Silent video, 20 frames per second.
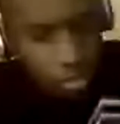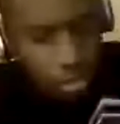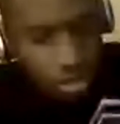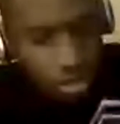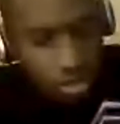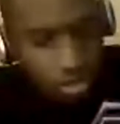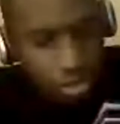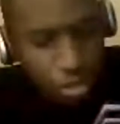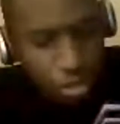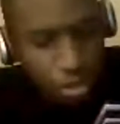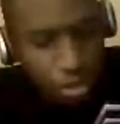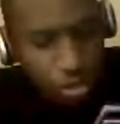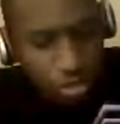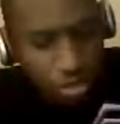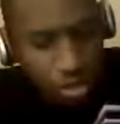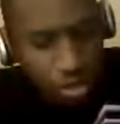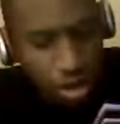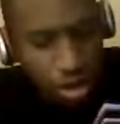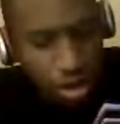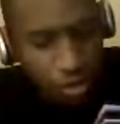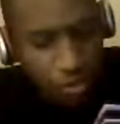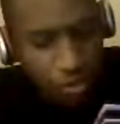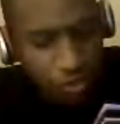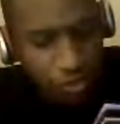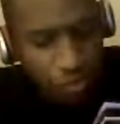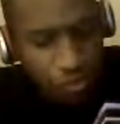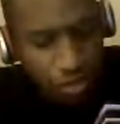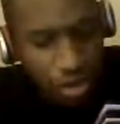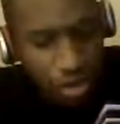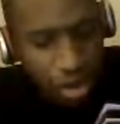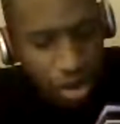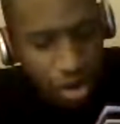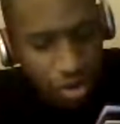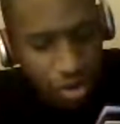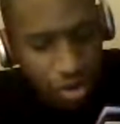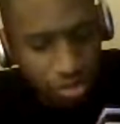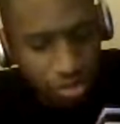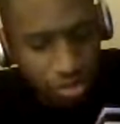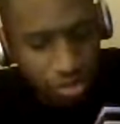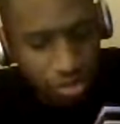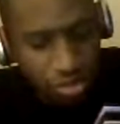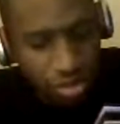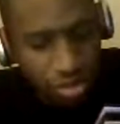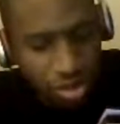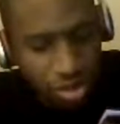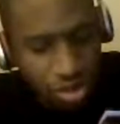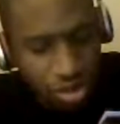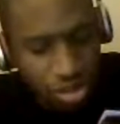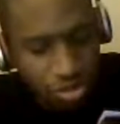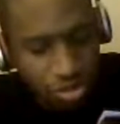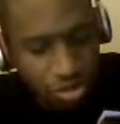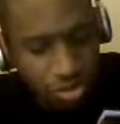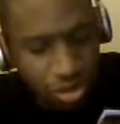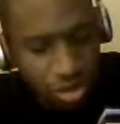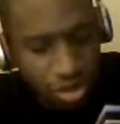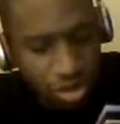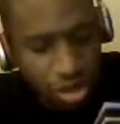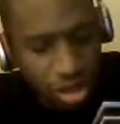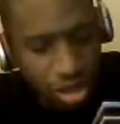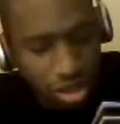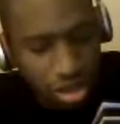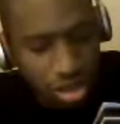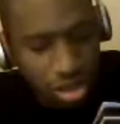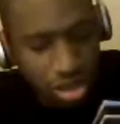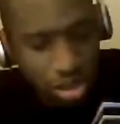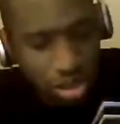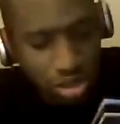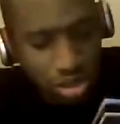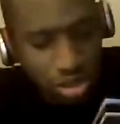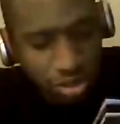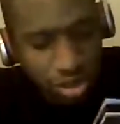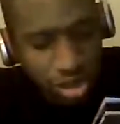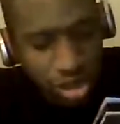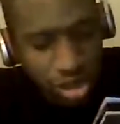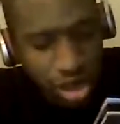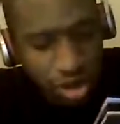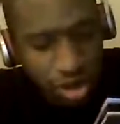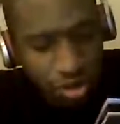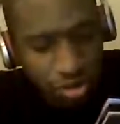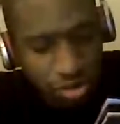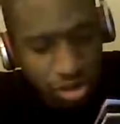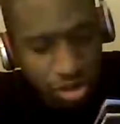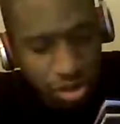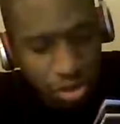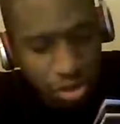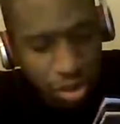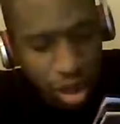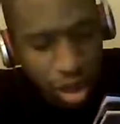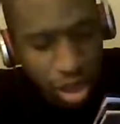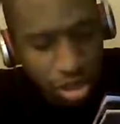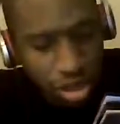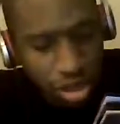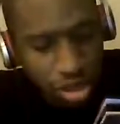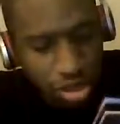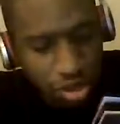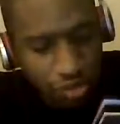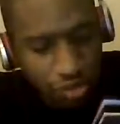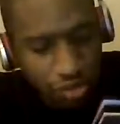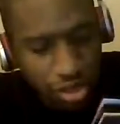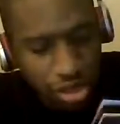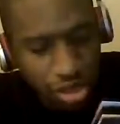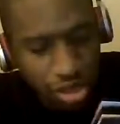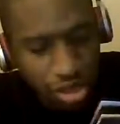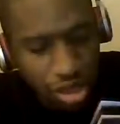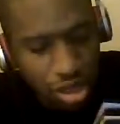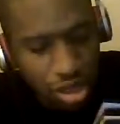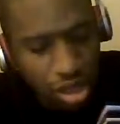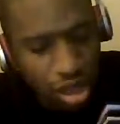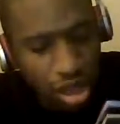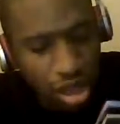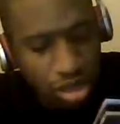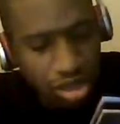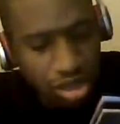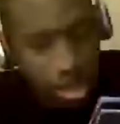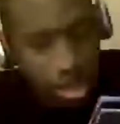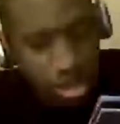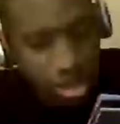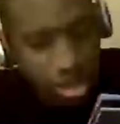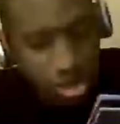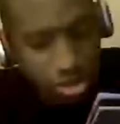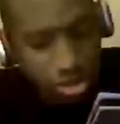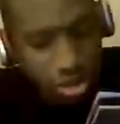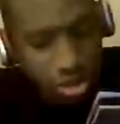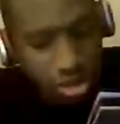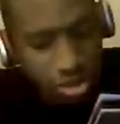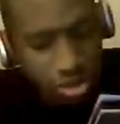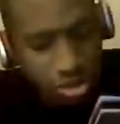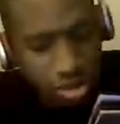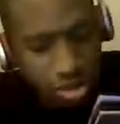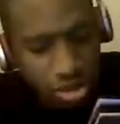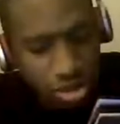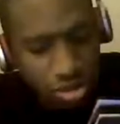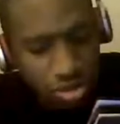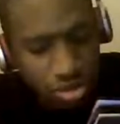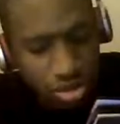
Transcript: The absolute pinnacle of arrow achievement is literally an arrow with a boxing glove attached to it.